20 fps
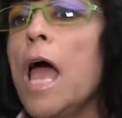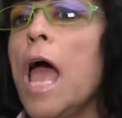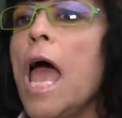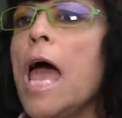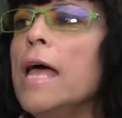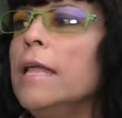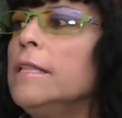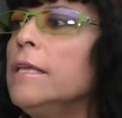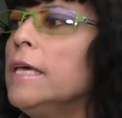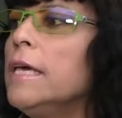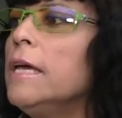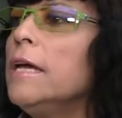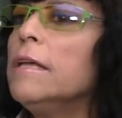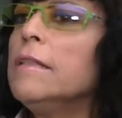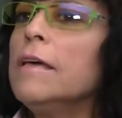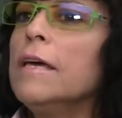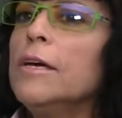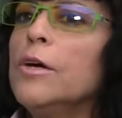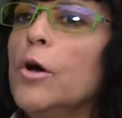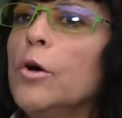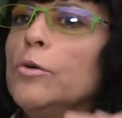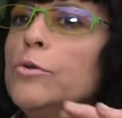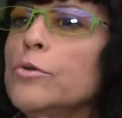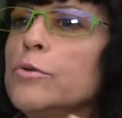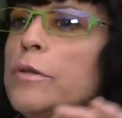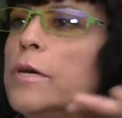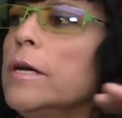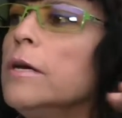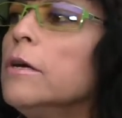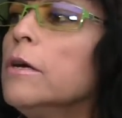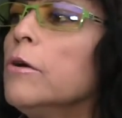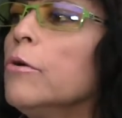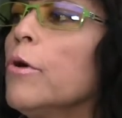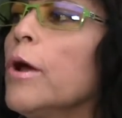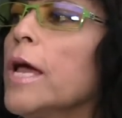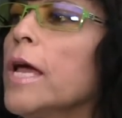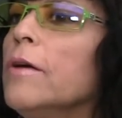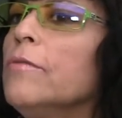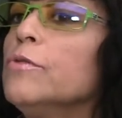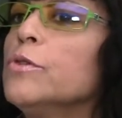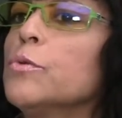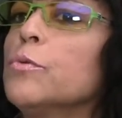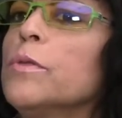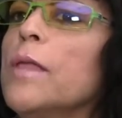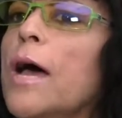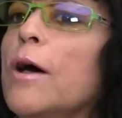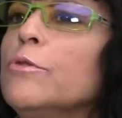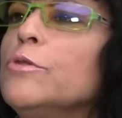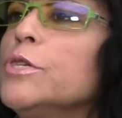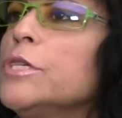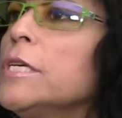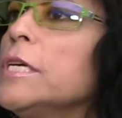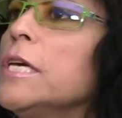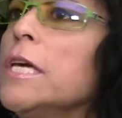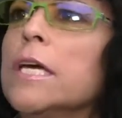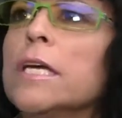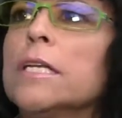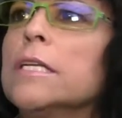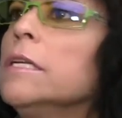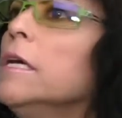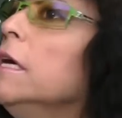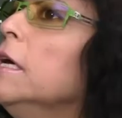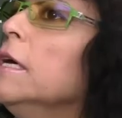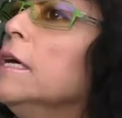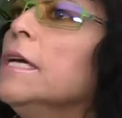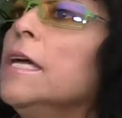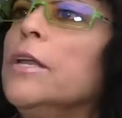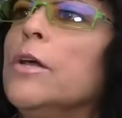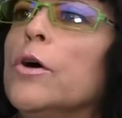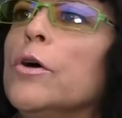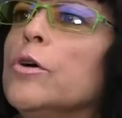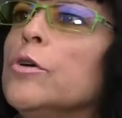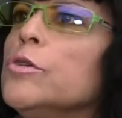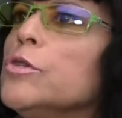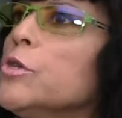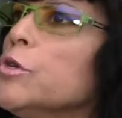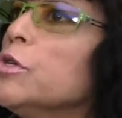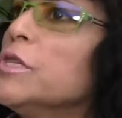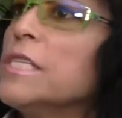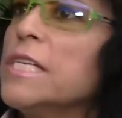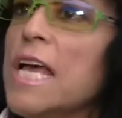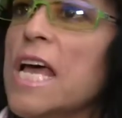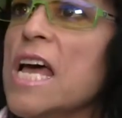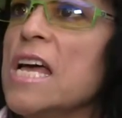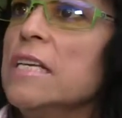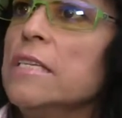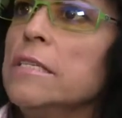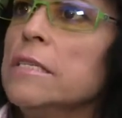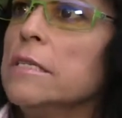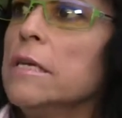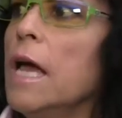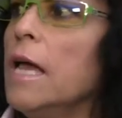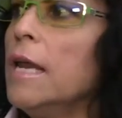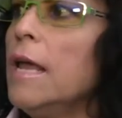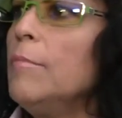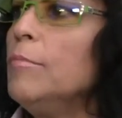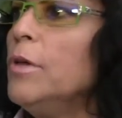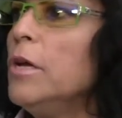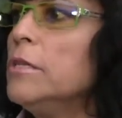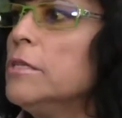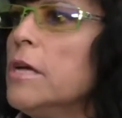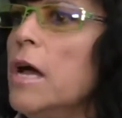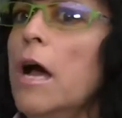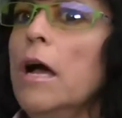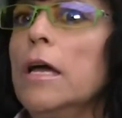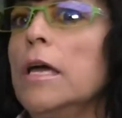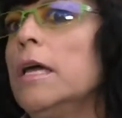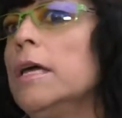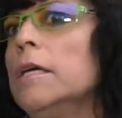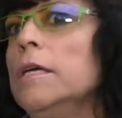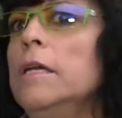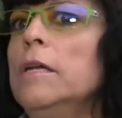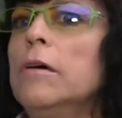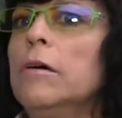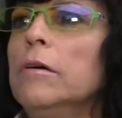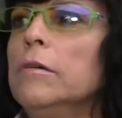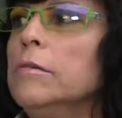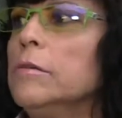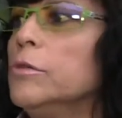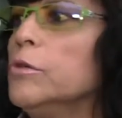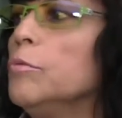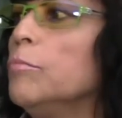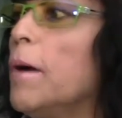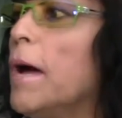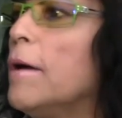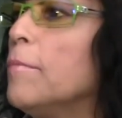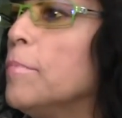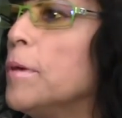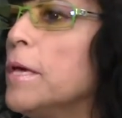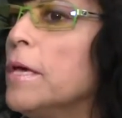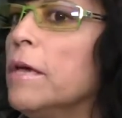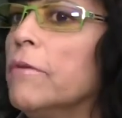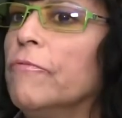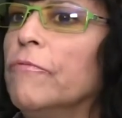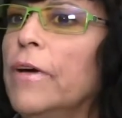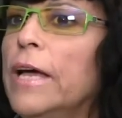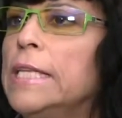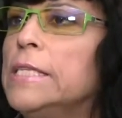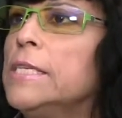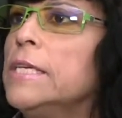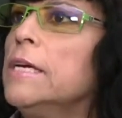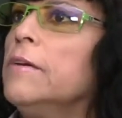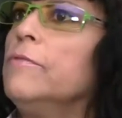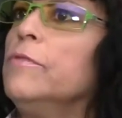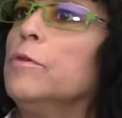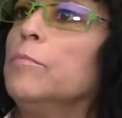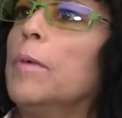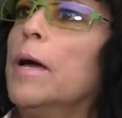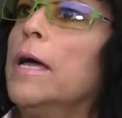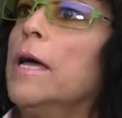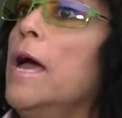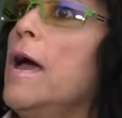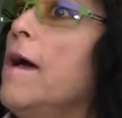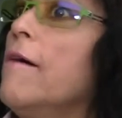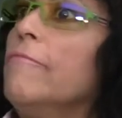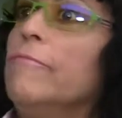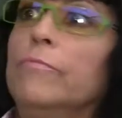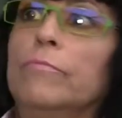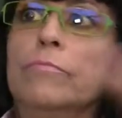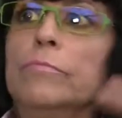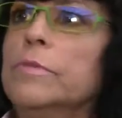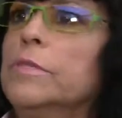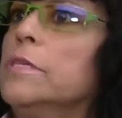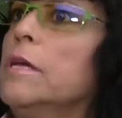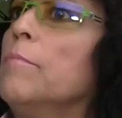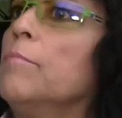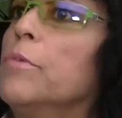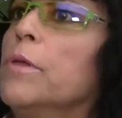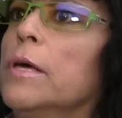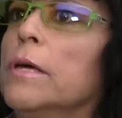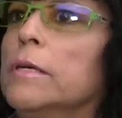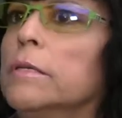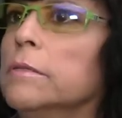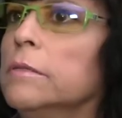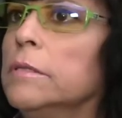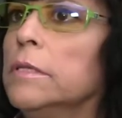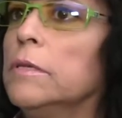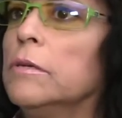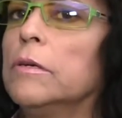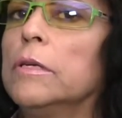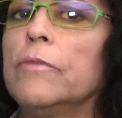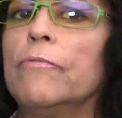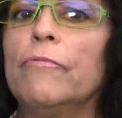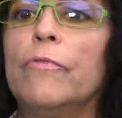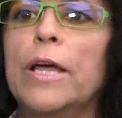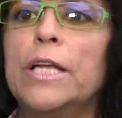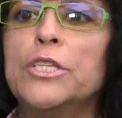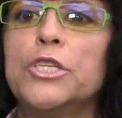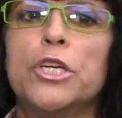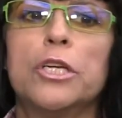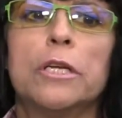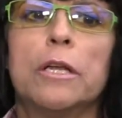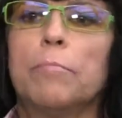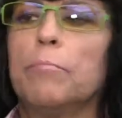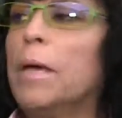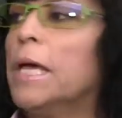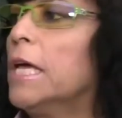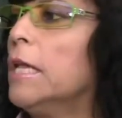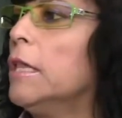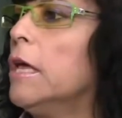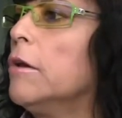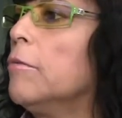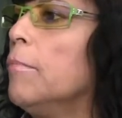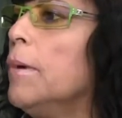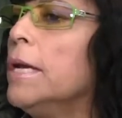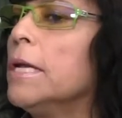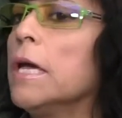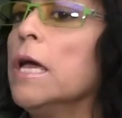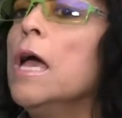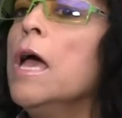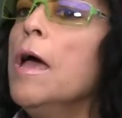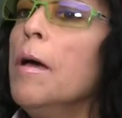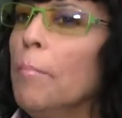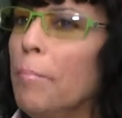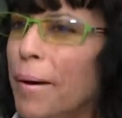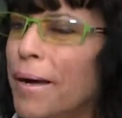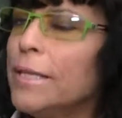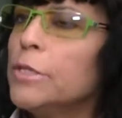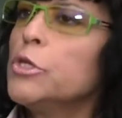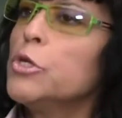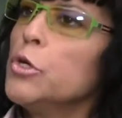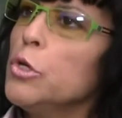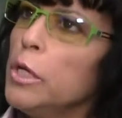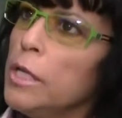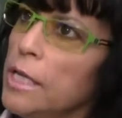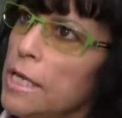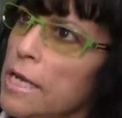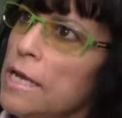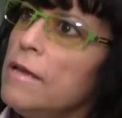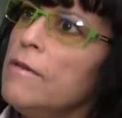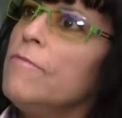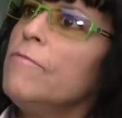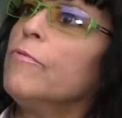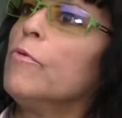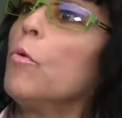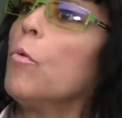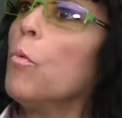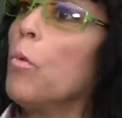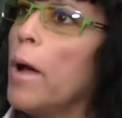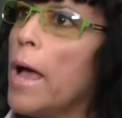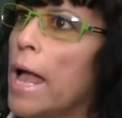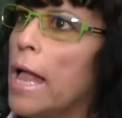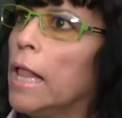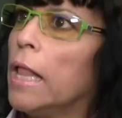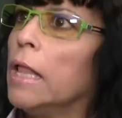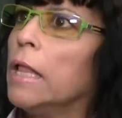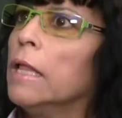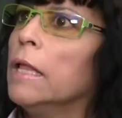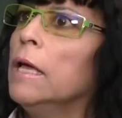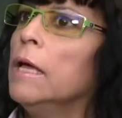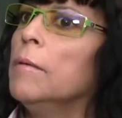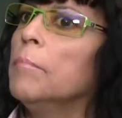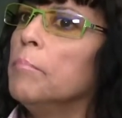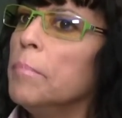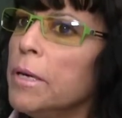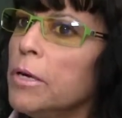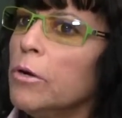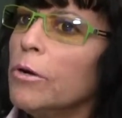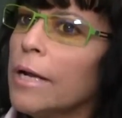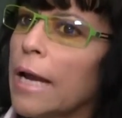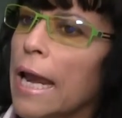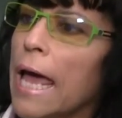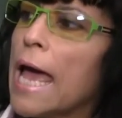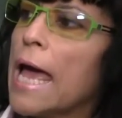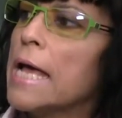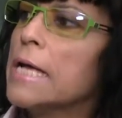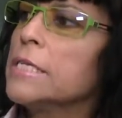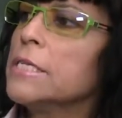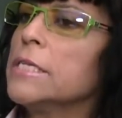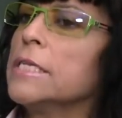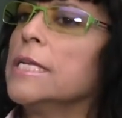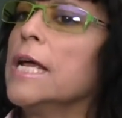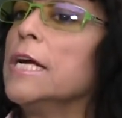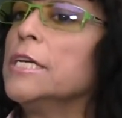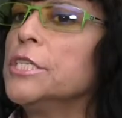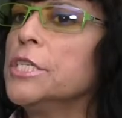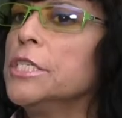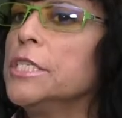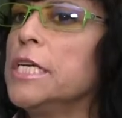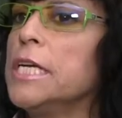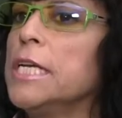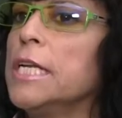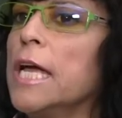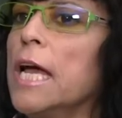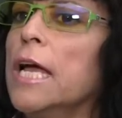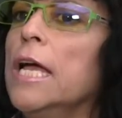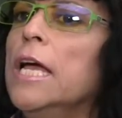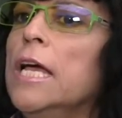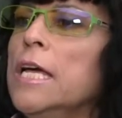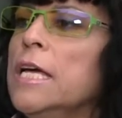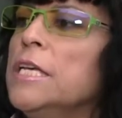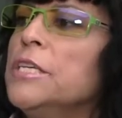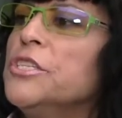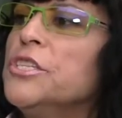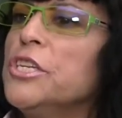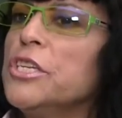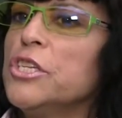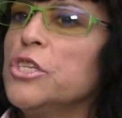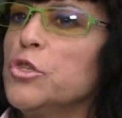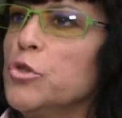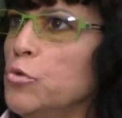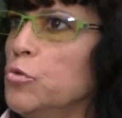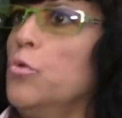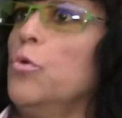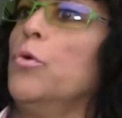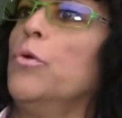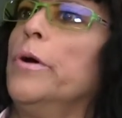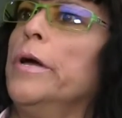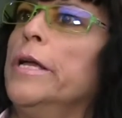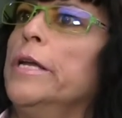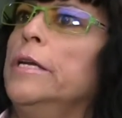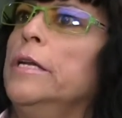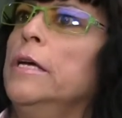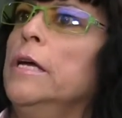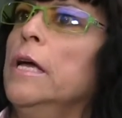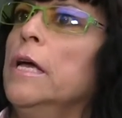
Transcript: And here they go to their graves without seeing, you know, success. And I'm not talking, you know, you might be inventive, you might have something, you know, an invention and make a lot of money. But to live well, middle class in Argentina is destroyed.